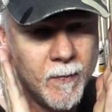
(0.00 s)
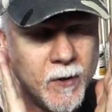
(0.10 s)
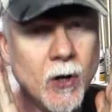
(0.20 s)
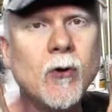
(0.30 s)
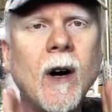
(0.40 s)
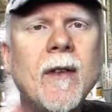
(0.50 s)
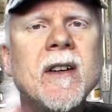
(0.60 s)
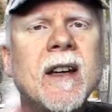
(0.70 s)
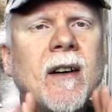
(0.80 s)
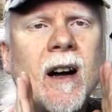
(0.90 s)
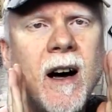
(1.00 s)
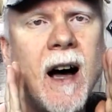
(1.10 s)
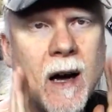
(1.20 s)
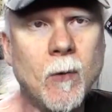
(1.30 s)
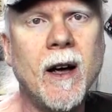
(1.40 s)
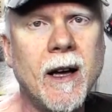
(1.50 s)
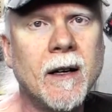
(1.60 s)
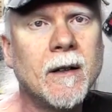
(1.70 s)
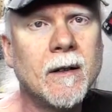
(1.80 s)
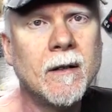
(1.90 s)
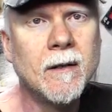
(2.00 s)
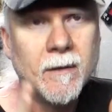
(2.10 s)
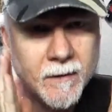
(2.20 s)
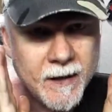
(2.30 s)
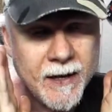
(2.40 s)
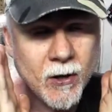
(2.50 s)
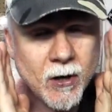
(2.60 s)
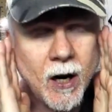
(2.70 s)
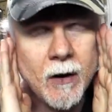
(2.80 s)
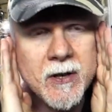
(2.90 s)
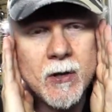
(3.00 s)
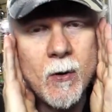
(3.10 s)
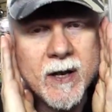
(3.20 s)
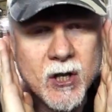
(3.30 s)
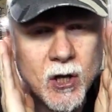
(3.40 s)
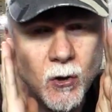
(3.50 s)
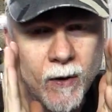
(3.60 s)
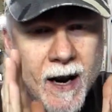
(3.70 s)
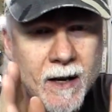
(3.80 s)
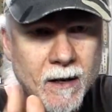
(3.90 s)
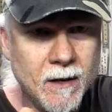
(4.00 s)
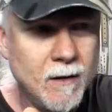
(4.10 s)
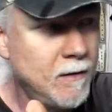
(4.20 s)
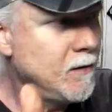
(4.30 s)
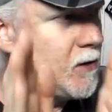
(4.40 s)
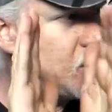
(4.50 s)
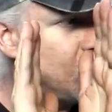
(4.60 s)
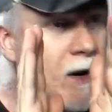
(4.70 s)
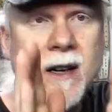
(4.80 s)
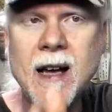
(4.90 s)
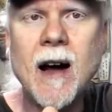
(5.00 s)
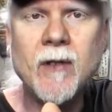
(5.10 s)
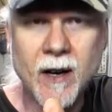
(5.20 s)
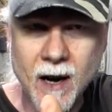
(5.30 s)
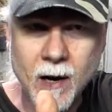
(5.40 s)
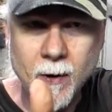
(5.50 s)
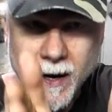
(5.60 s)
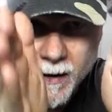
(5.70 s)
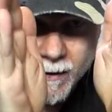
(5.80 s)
You're driving down a highway and your car is going straight down the highway,